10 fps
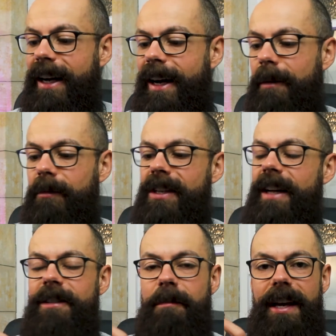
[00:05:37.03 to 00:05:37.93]
Um, check
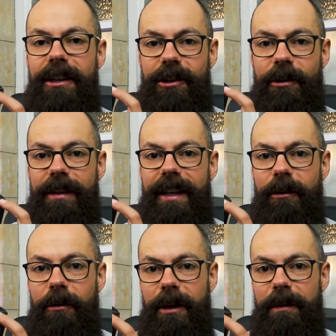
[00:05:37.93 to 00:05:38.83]
check to make sure that
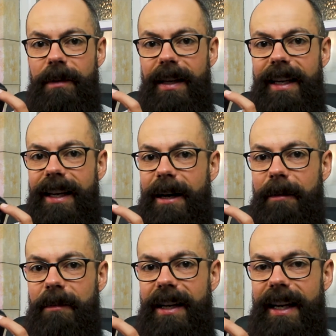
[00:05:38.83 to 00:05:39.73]
all of the
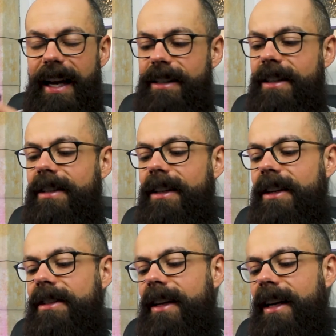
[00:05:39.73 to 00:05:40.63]
um, connectors are
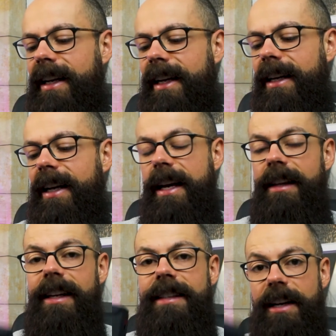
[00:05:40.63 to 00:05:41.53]
nice and clean,
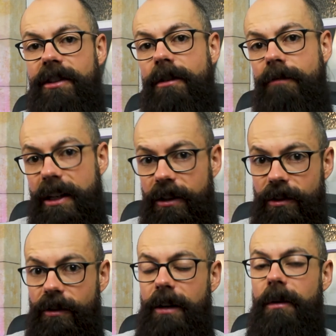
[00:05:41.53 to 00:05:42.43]
that it's actually
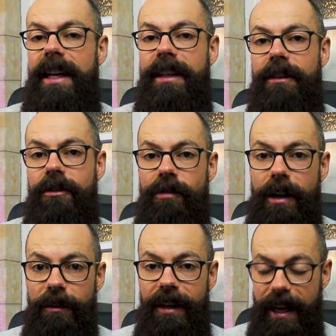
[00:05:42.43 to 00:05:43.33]
registering well in the
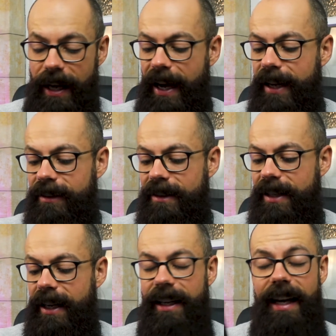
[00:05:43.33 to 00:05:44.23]
drone. And
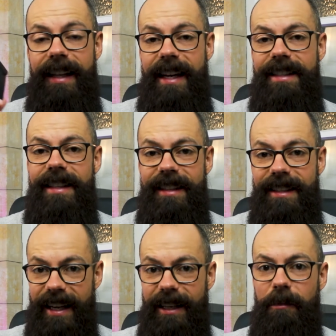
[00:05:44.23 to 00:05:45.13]
uh, yeah, that's the
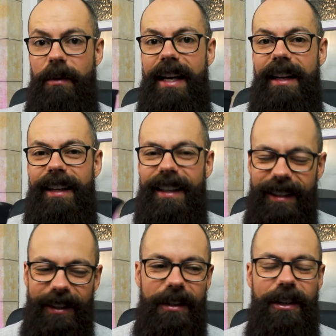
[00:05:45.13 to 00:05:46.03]
second way, like,
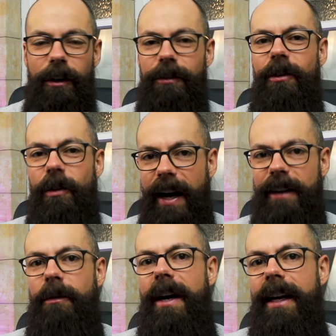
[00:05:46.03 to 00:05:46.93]
you know, a
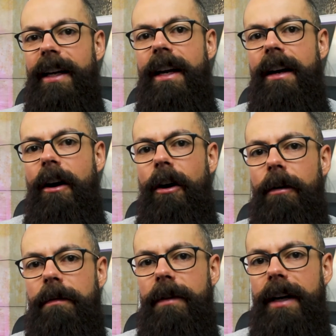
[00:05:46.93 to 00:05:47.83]
non-direct way
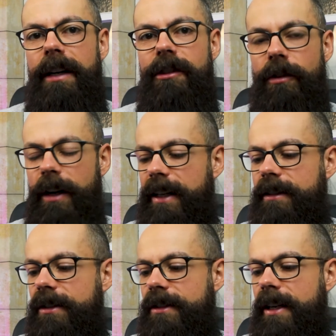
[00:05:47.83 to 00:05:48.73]
of uh, trying
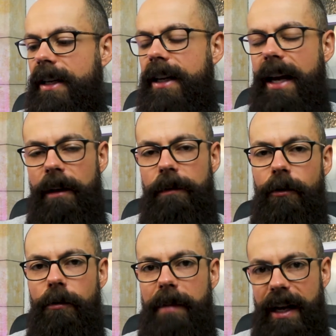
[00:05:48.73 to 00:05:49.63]
to see if
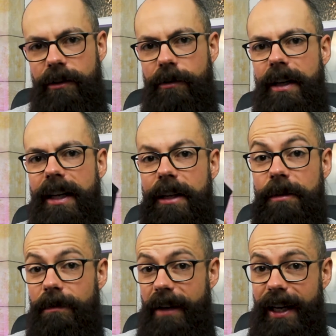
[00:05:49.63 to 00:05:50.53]
your battery
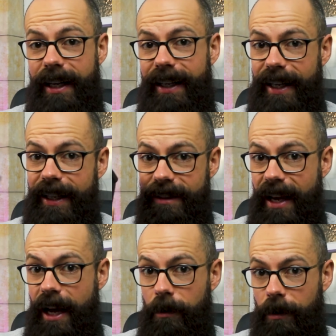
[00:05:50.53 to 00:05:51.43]
is failing in its
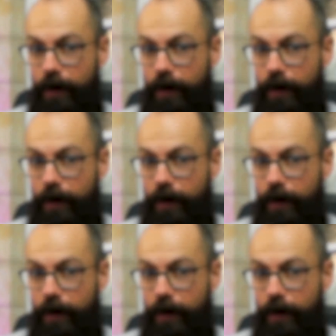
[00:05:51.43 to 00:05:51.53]
health.